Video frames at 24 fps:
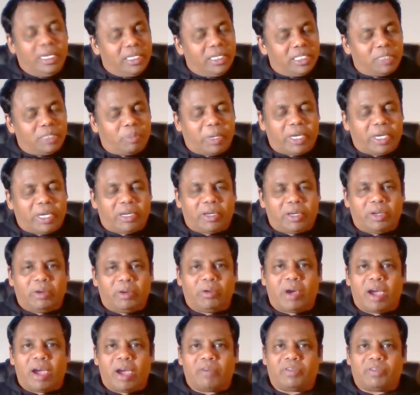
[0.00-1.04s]
speak to
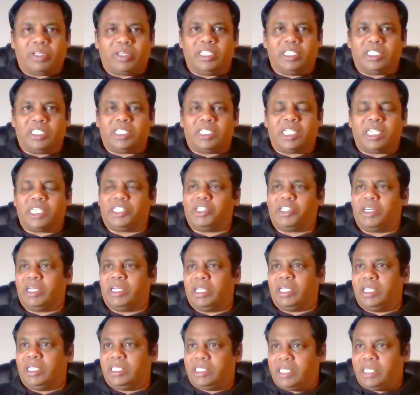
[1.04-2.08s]
you after this session
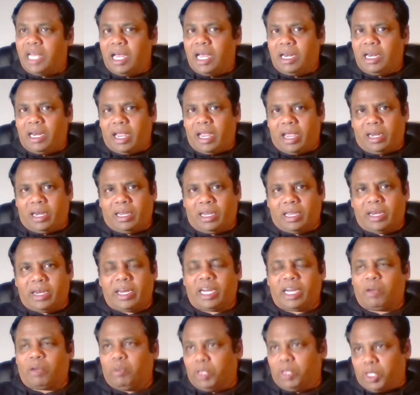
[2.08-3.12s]
is done and
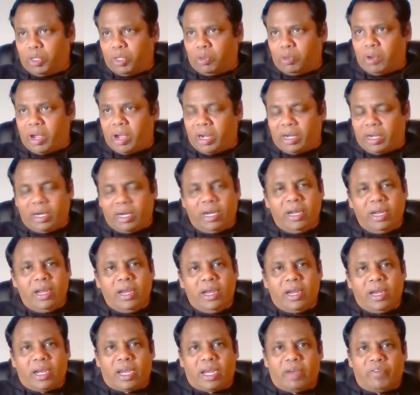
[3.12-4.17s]
connect with you and
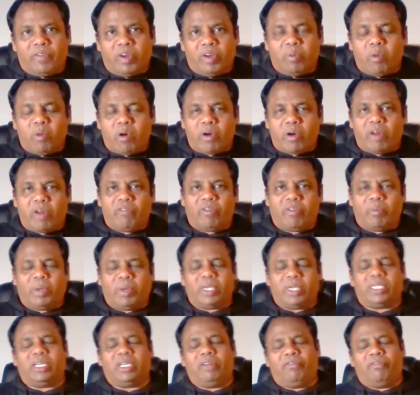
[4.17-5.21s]
give you more
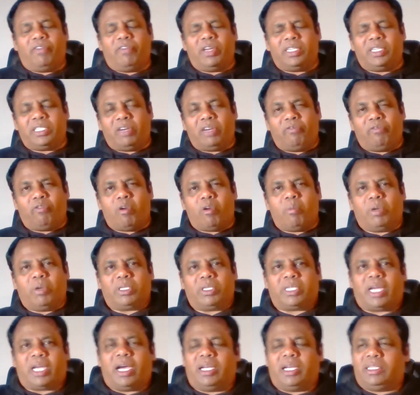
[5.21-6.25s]
information. First and
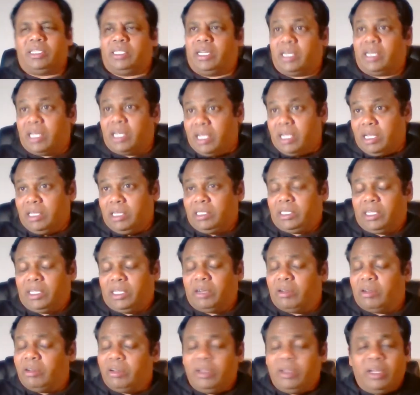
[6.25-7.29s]
foremost, guys and girls,
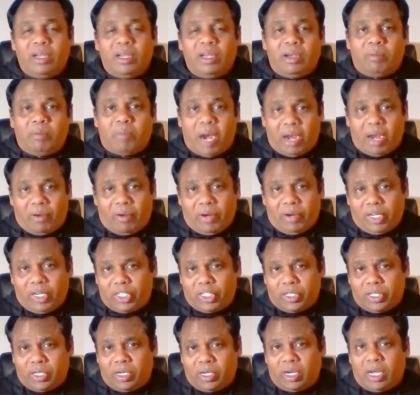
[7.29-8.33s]

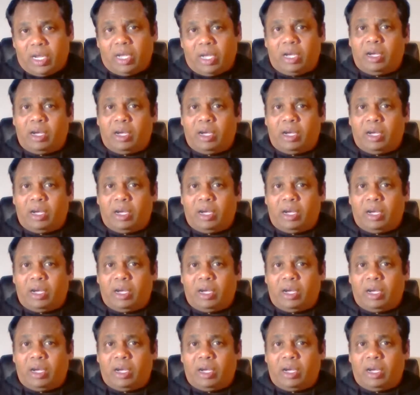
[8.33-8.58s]
migration